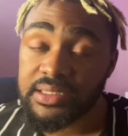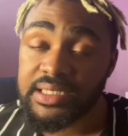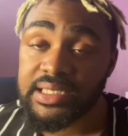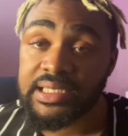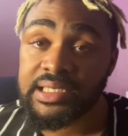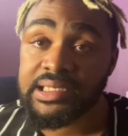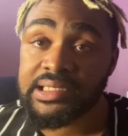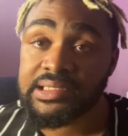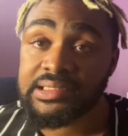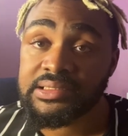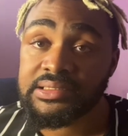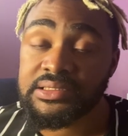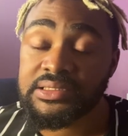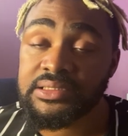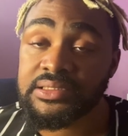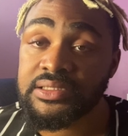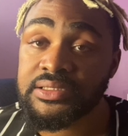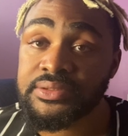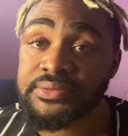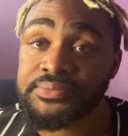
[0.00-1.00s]
And
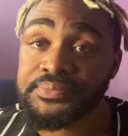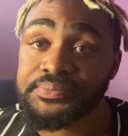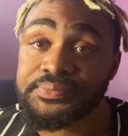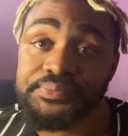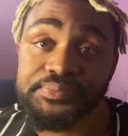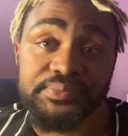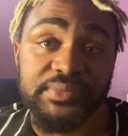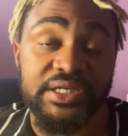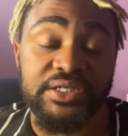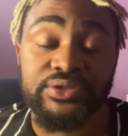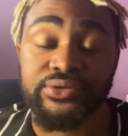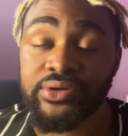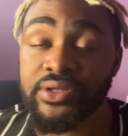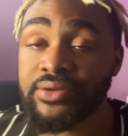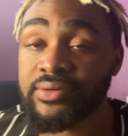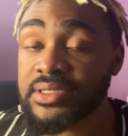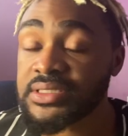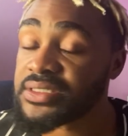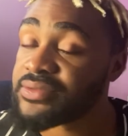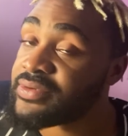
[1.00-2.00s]
you know, enjoy the
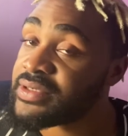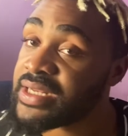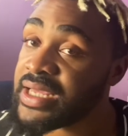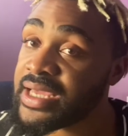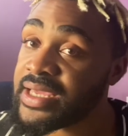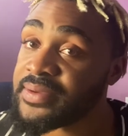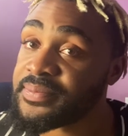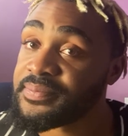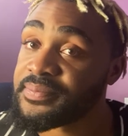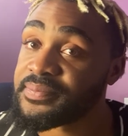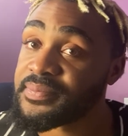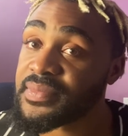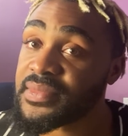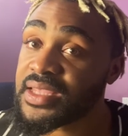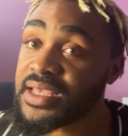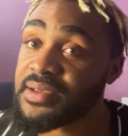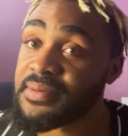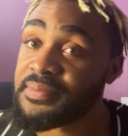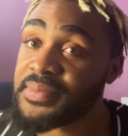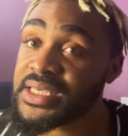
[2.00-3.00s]
rest of your day.
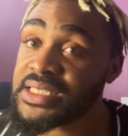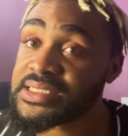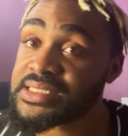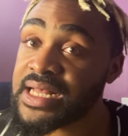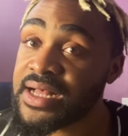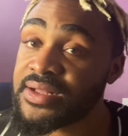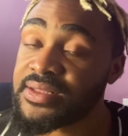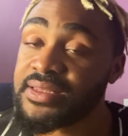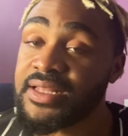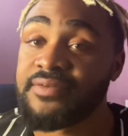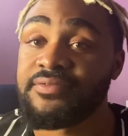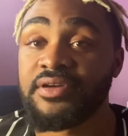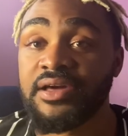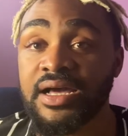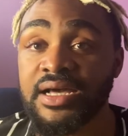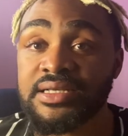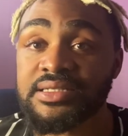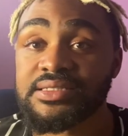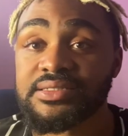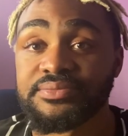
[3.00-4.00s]
Peace out. Love you
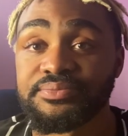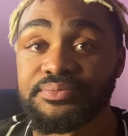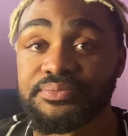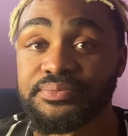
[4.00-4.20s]
guys.